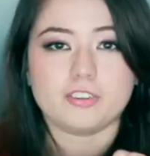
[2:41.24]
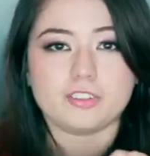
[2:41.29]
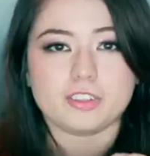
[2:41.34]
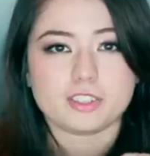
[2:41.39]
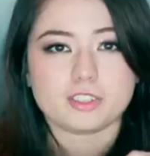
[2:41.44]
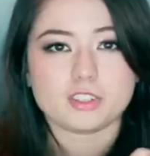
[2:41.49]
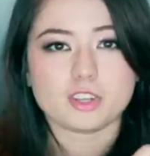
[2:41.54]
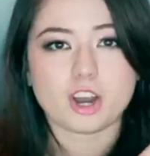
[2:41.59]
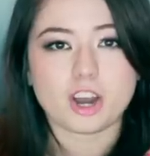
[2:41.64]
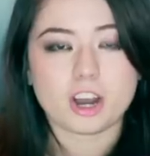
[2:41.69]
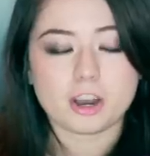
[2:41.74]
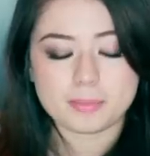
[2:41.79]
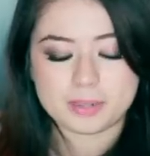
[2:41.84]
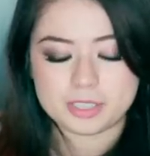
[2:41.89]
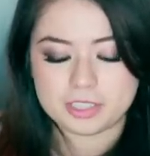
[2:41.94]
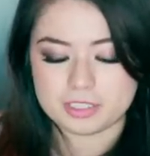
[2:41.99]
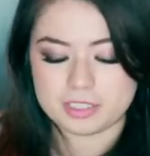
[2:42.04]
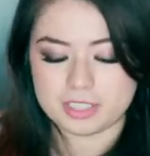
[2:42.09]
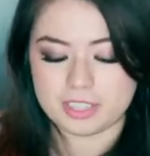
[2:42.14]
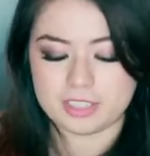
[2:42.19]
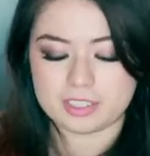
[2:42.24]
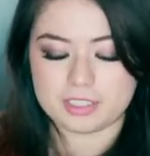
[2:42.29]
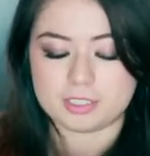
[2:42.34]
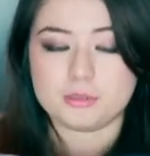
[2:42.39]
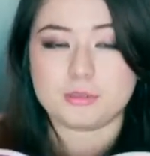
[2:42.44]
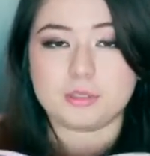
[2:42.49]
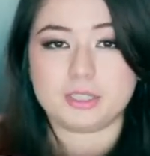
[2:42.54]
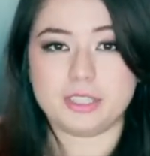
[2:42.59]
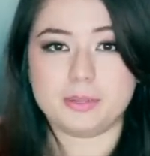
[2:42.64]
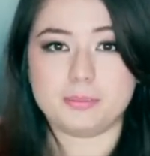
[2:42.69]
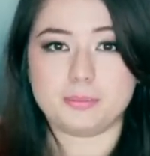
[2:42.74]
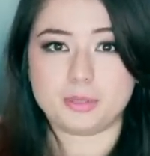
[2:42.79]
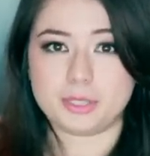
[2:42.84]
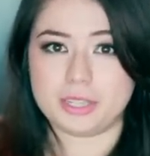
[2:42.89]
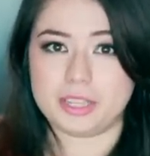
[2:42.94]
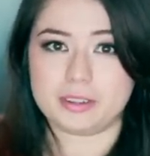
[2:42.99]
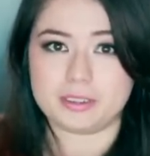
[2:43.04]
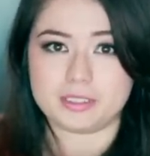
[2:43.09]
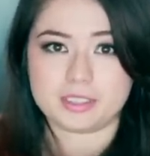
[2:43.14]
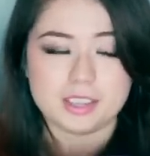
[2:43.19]
over the top. I just think it's a really
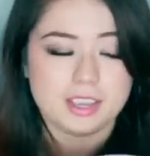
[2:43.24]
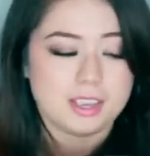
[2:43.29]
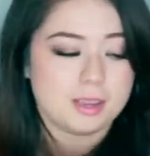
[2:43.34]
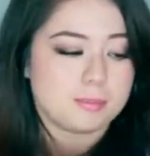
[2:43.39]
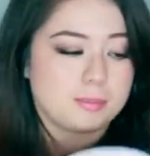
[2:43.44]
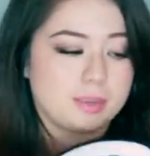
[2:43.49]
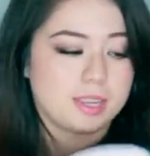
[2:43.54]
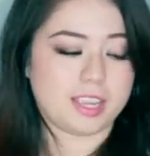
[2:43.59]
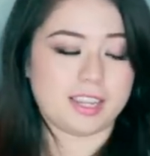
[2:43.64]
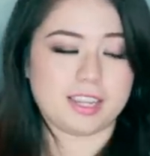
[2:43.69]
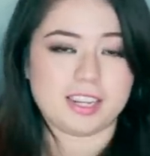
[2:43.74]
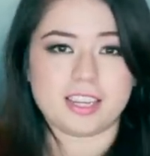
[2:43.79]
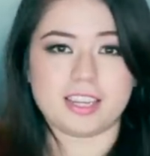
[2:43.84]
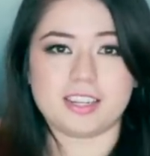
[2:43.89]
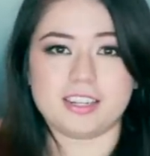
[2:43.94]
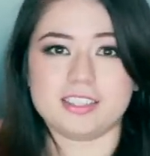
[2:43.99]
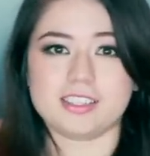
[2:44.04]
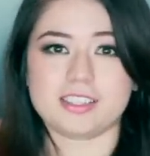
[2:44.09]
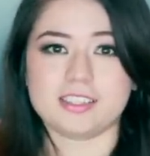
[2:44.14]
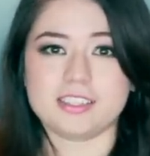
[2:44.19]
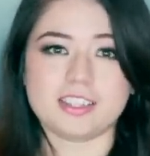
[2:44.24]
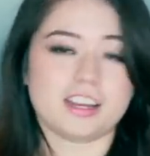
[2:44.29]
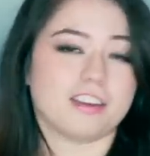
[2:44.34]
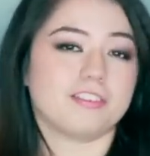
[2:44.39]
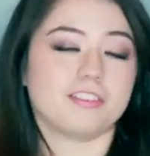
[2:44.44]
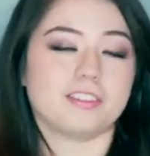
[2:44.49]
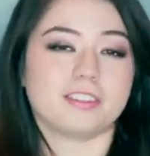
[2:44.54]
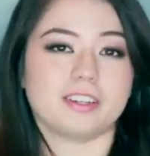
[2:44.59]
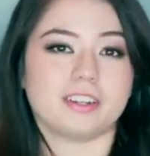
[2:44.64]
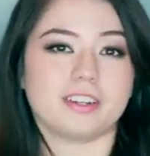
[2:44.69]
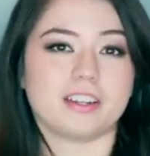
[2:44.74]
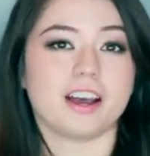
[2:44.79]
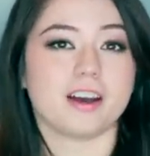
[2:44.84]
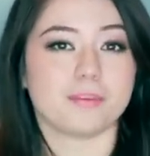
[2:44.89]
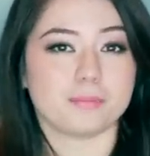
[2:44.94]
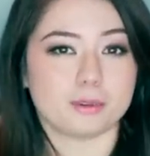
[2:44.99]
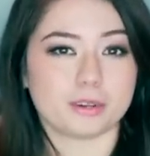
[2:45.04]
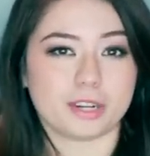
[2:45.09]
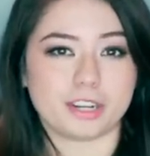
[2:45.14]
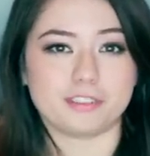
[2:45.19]
brilliant bikini. And it's a definite
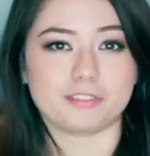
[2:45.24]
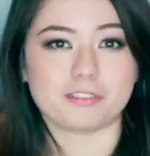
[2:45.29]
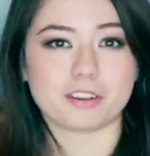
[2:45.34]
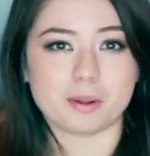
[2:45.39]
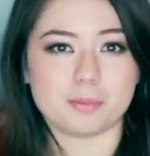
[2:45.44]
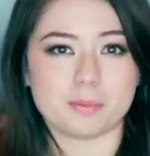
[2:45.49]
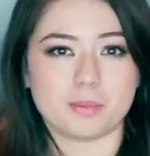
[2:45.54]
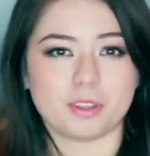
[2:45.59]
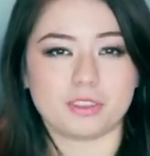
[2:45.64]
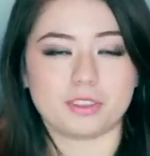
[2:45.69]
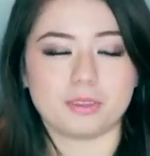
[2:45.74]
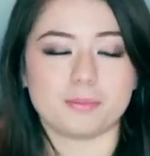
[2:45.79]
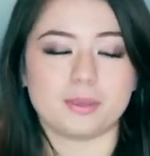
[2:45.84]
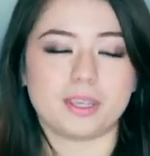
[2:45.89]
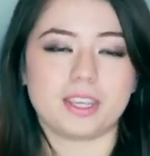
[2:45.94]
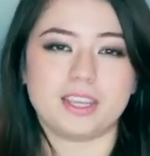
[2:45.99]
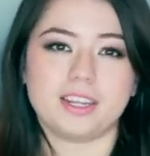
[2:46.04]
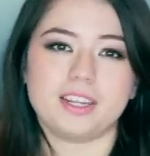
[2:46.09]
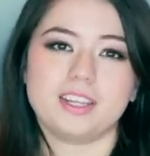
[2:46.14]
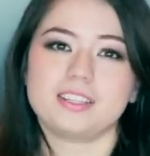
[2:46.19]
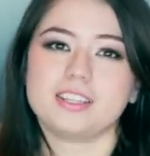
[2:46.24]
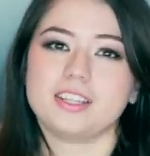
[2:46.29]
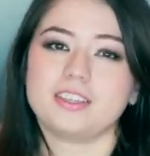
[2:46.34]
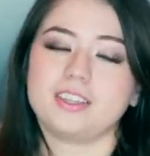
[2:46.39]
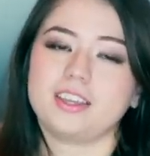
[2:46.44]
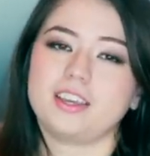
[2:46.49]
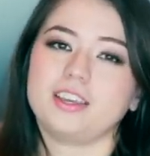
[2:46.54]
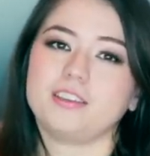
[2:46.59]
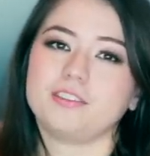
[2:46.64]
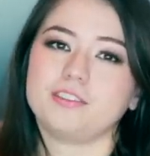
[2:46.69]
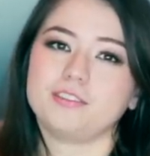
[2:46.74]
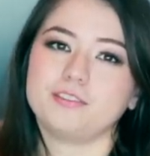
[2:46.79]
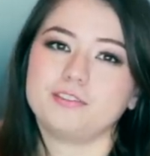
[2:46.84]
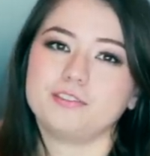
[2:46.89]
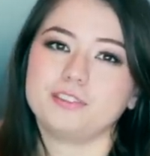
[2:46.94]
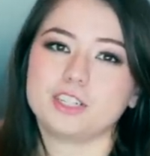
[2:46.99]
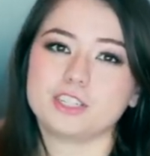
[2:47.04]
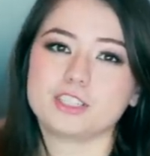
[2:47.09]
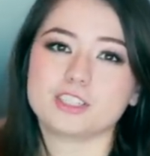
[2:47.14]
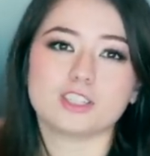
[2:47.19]
upgrade from the bikinis that they
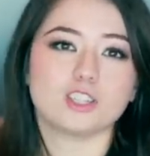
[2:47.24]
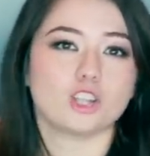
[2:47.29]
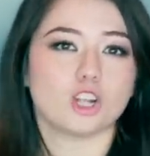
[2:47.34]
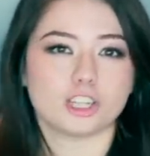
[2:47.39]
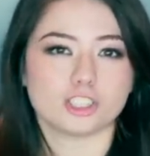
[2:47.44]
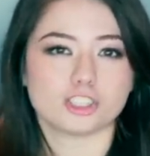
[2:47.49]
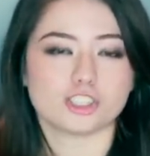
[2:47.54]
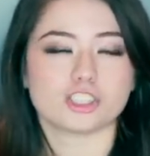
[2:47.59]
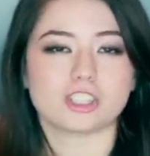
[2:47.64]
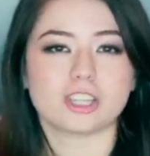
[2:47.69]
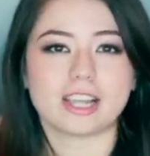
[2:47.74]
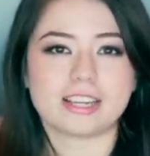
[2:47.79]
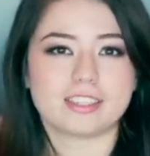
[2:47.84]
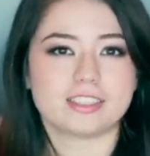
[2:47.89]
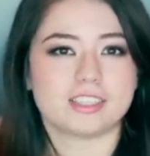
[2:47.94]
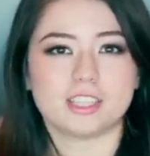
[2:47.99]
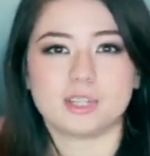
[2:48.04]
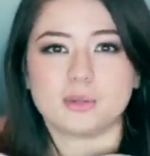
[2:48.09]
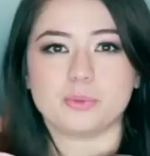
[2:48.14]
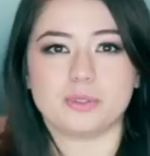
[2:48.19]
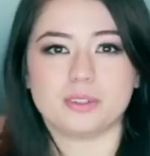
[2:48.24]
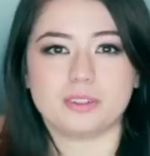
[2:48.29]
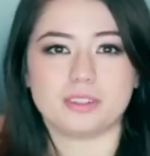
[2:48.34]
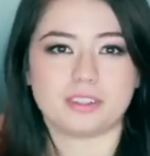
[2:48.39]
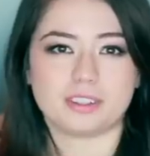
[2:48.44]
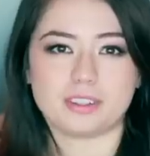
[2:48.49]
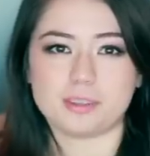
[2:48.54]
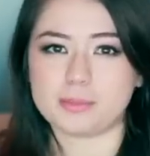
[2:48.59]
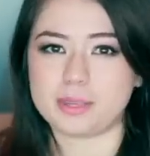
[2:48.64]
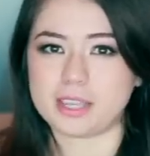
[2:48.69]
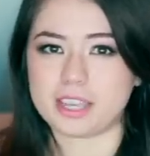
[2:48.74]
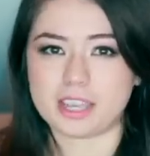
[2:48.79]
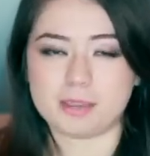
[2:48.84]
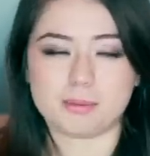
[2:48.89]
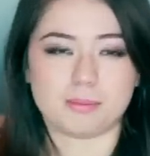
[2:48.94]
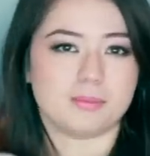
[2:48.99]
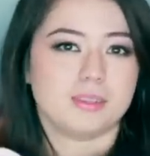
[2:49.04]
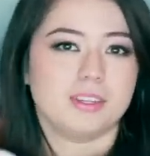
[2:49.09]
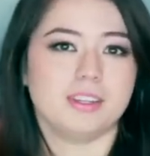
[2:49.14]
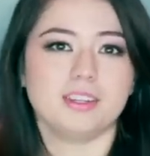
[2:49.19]
first launched last year when it
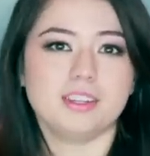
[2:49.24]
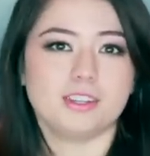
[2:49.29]
became